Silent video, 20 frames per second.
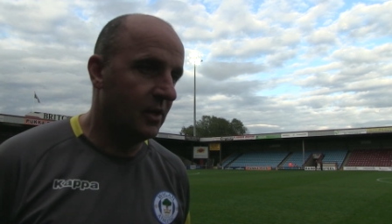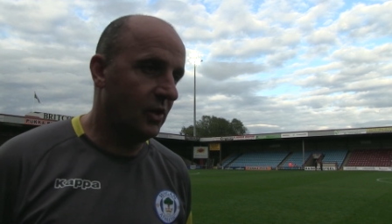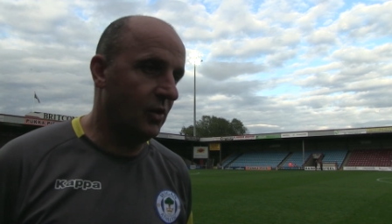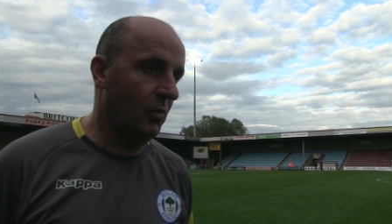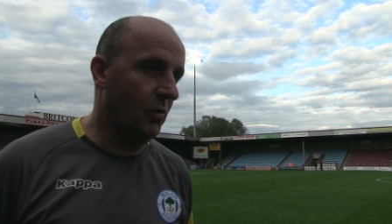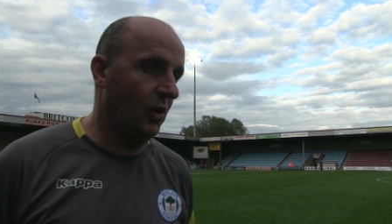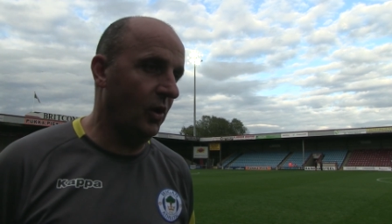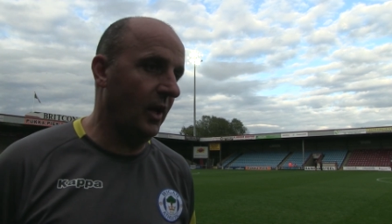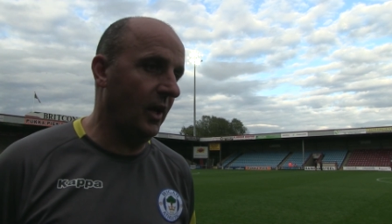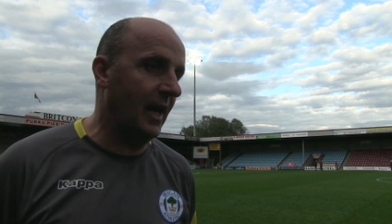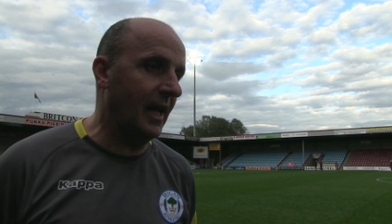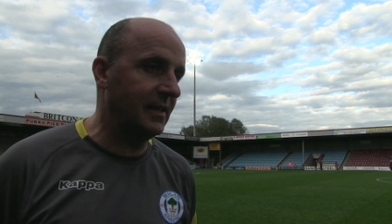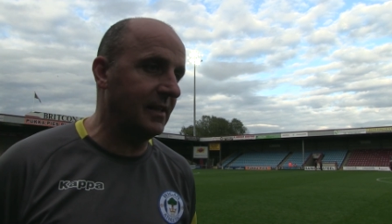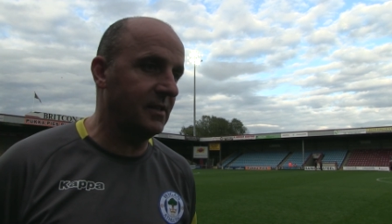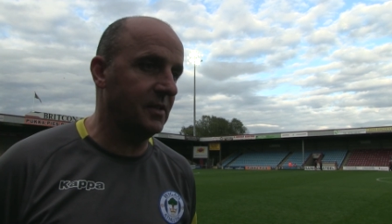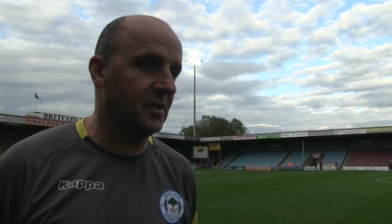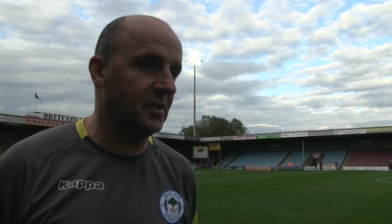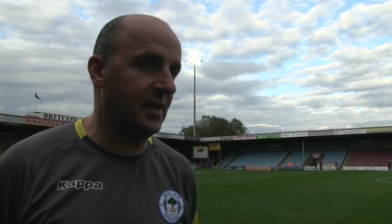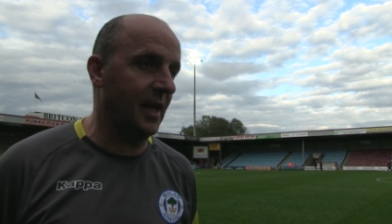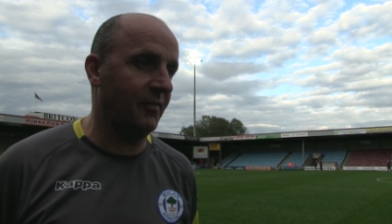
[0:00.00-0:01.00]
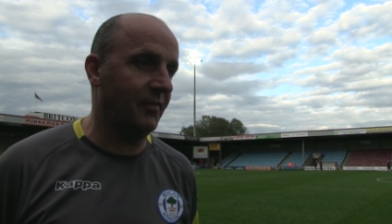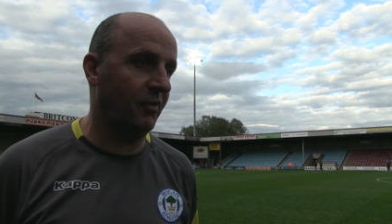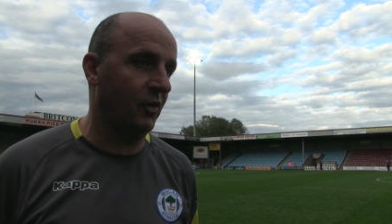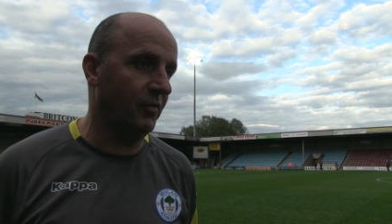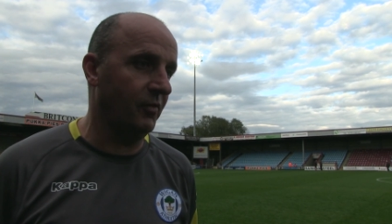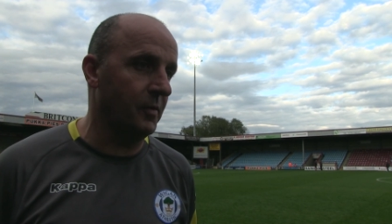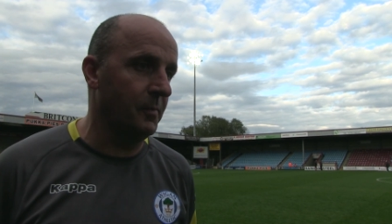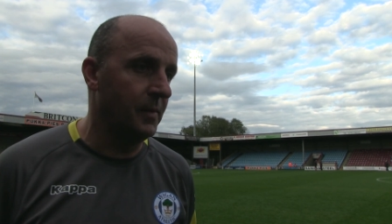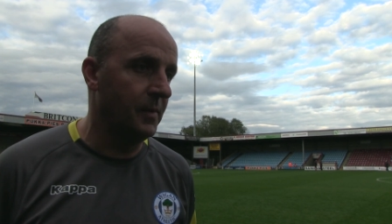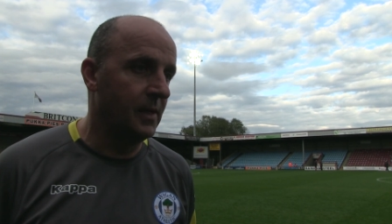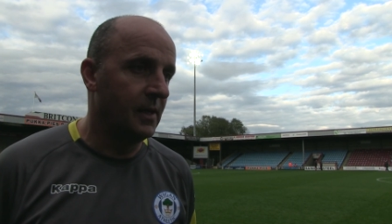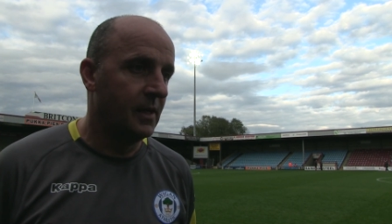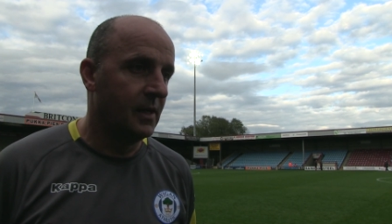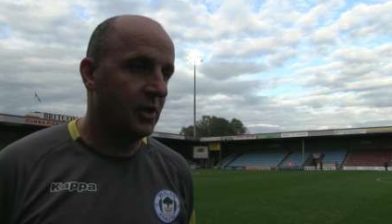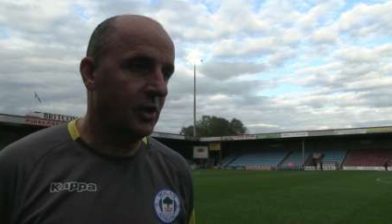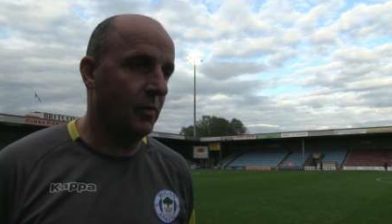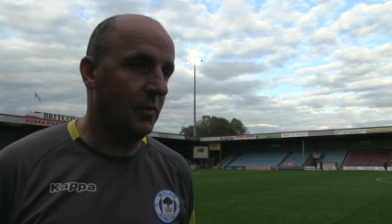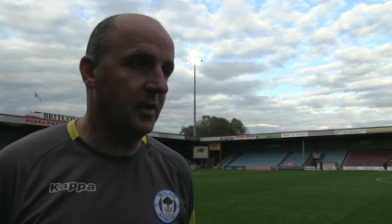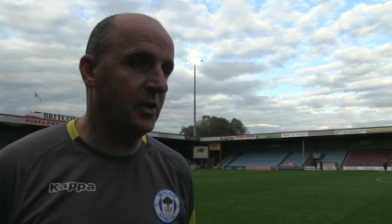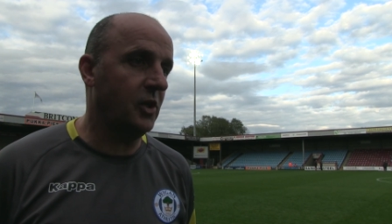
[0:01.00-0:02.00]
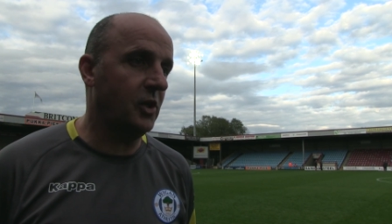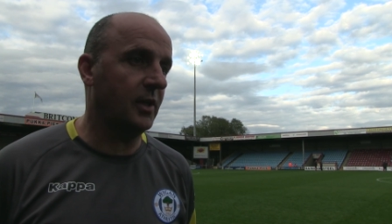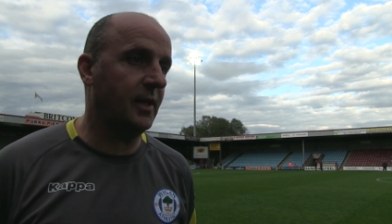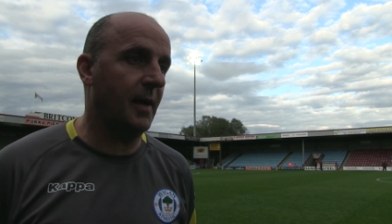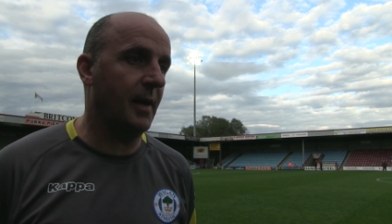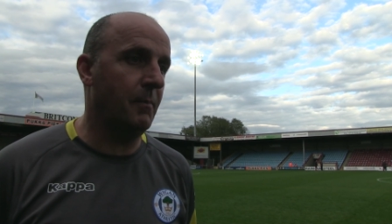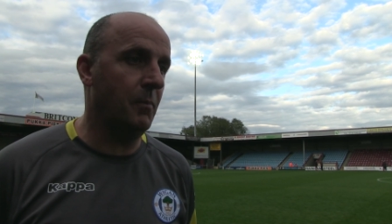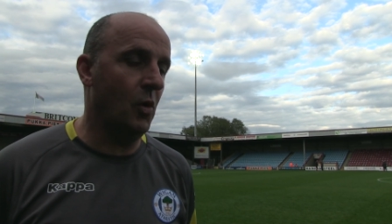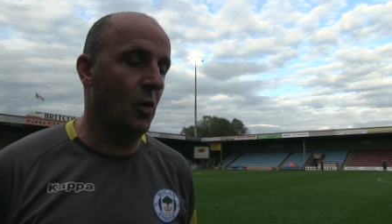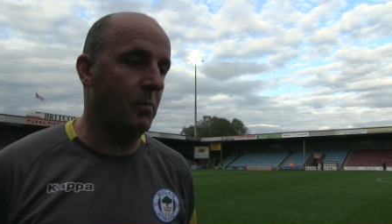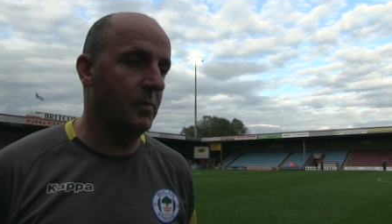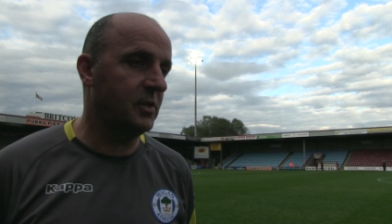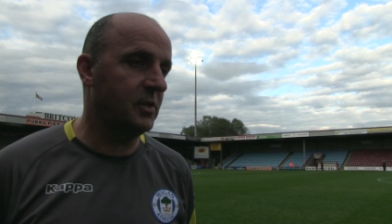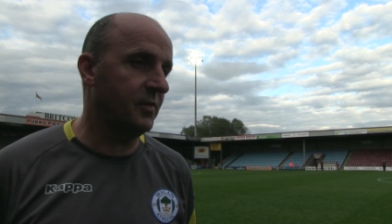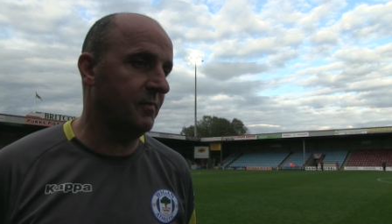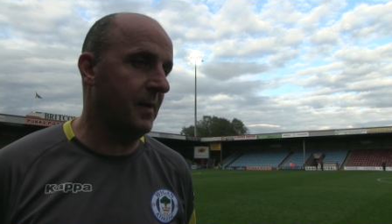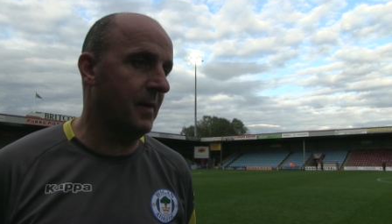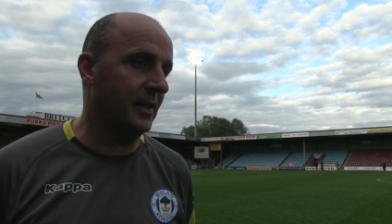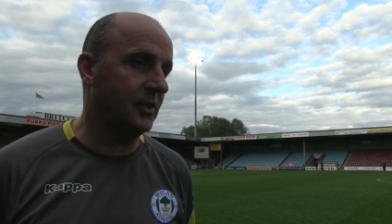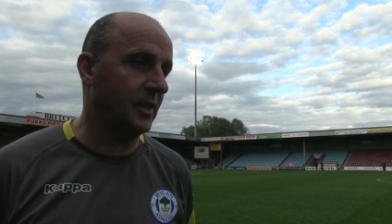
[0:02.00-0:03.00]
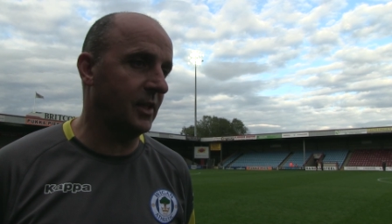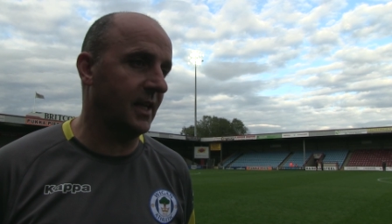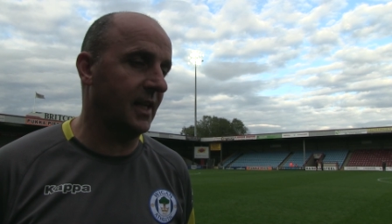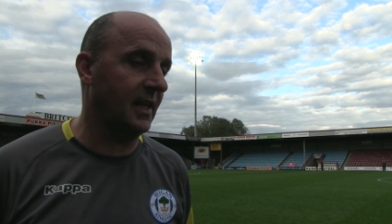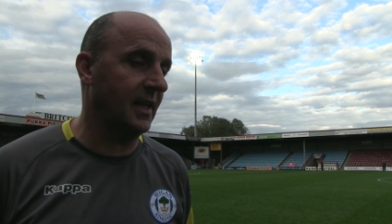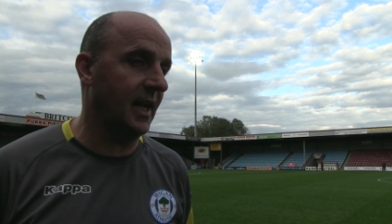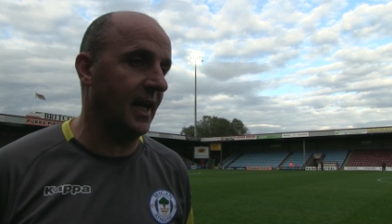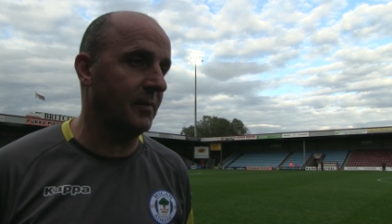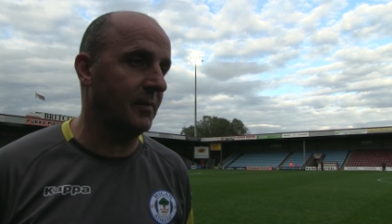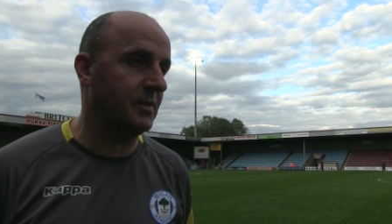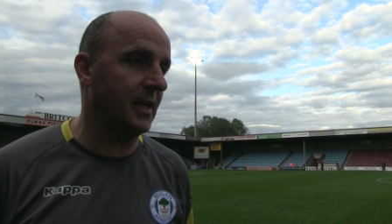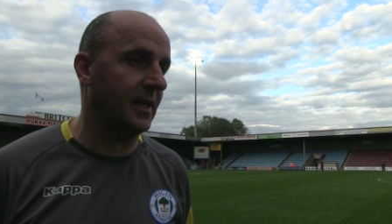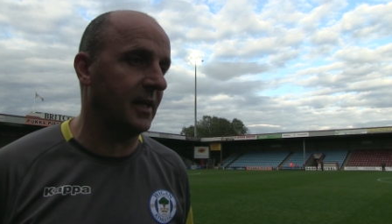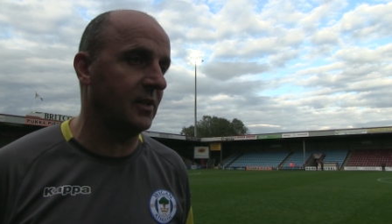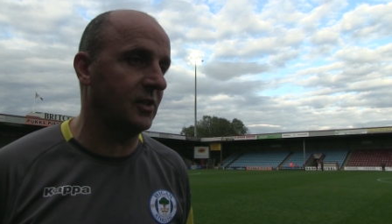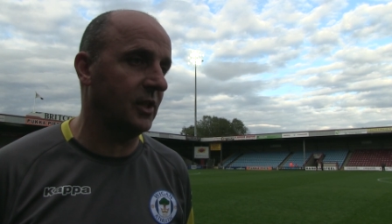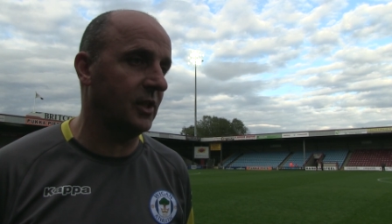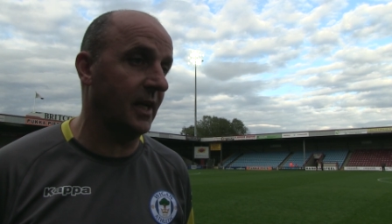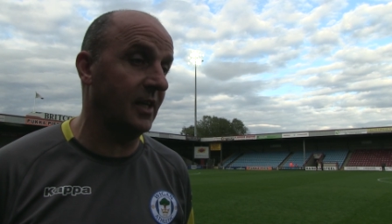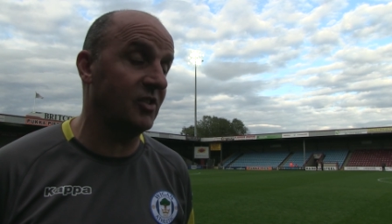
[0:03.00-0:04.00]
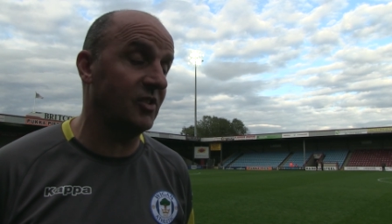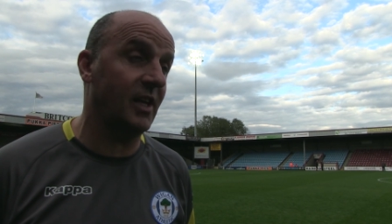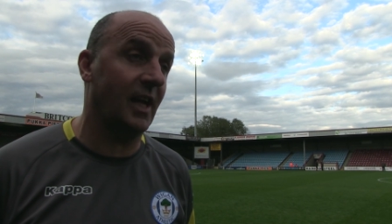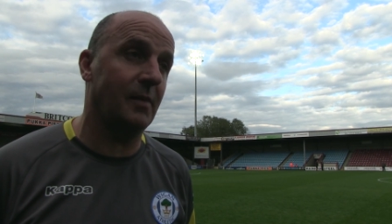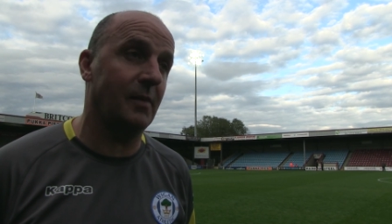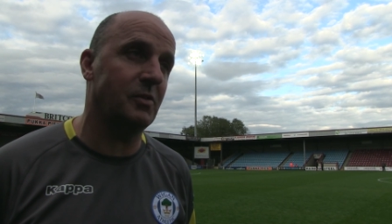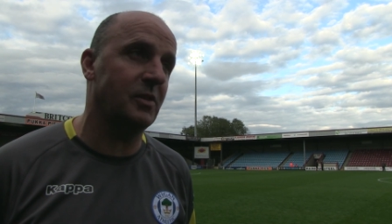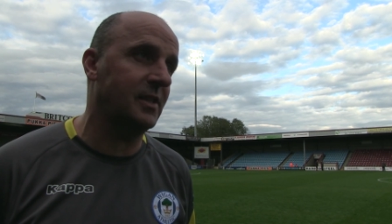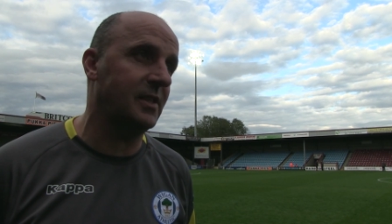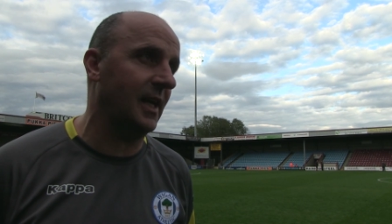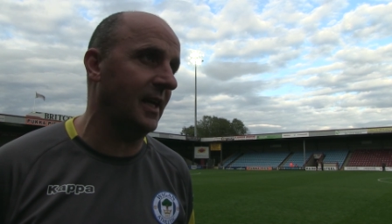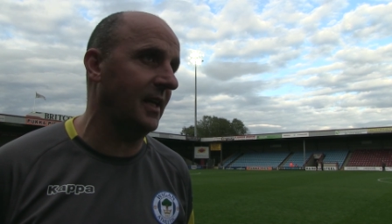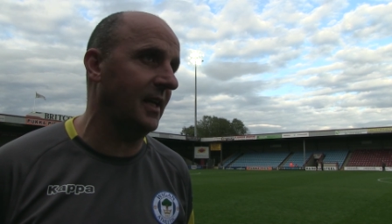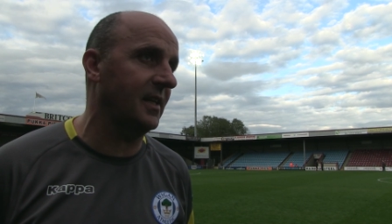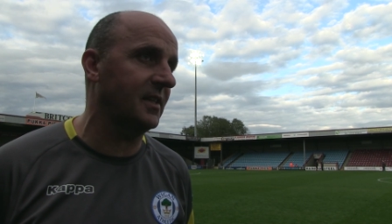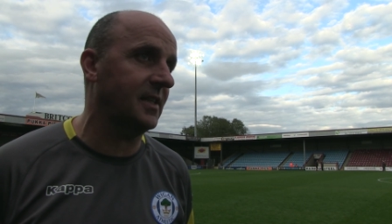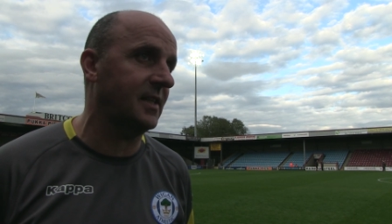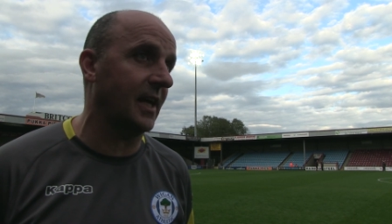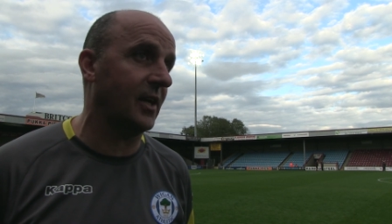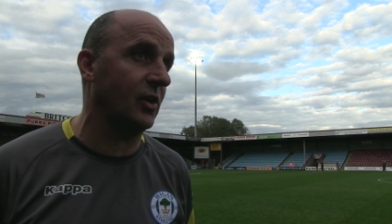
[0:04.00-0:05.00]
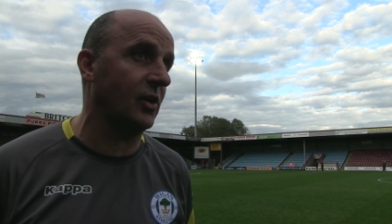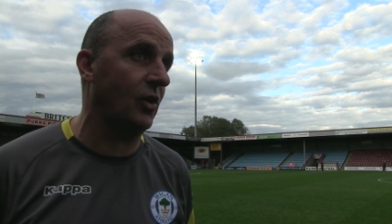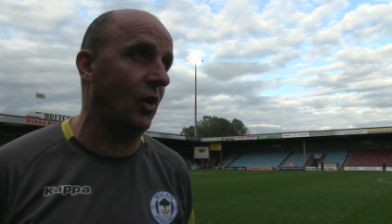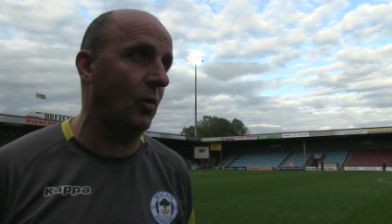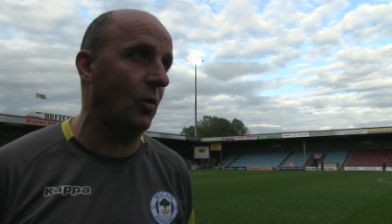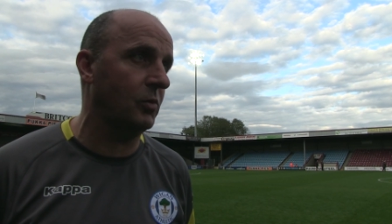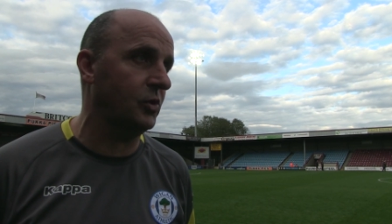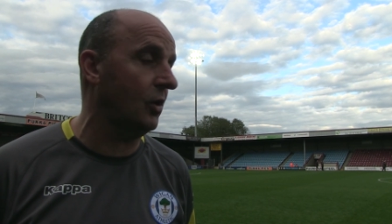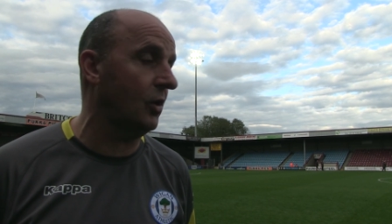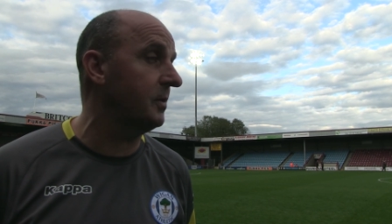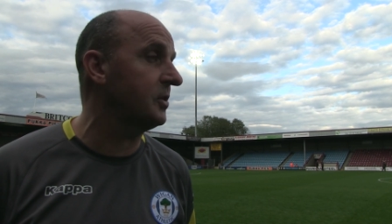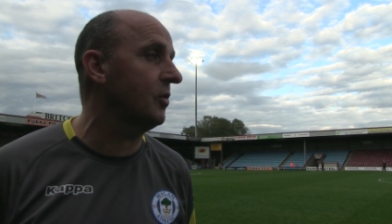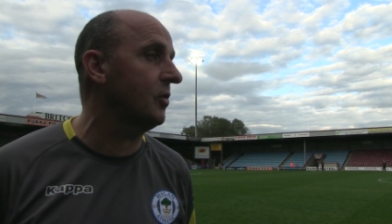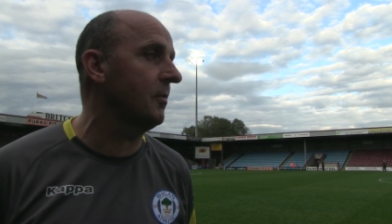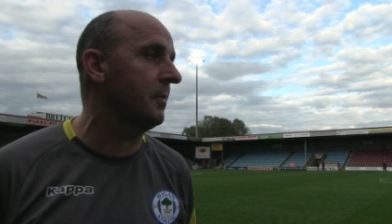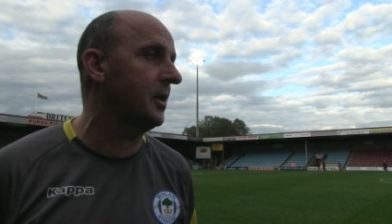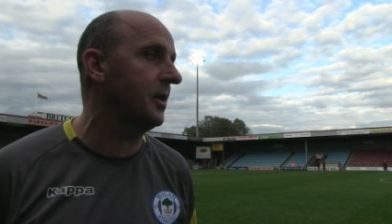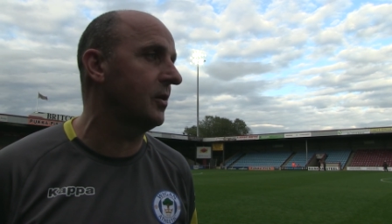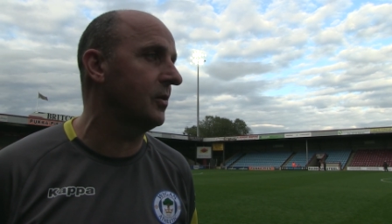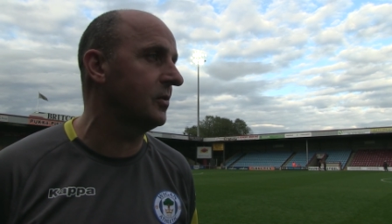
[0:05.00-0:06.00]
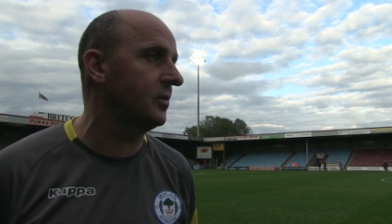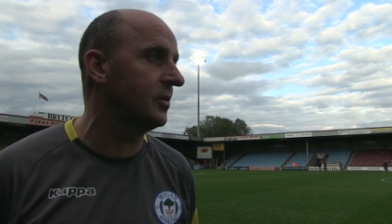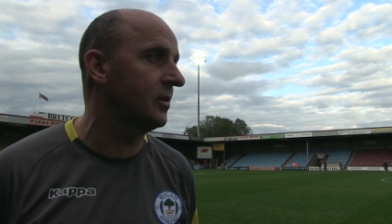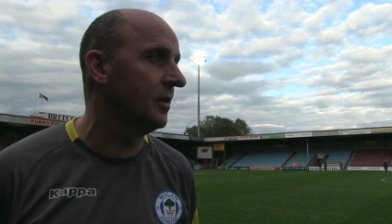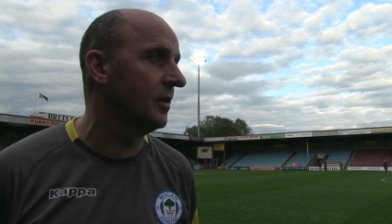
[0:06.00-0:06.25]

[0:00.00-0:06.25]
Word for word: You know, all the lads and staff love him you know, he's got that moments of magic in games that can change games, and certainly the second goal was always going to be huge.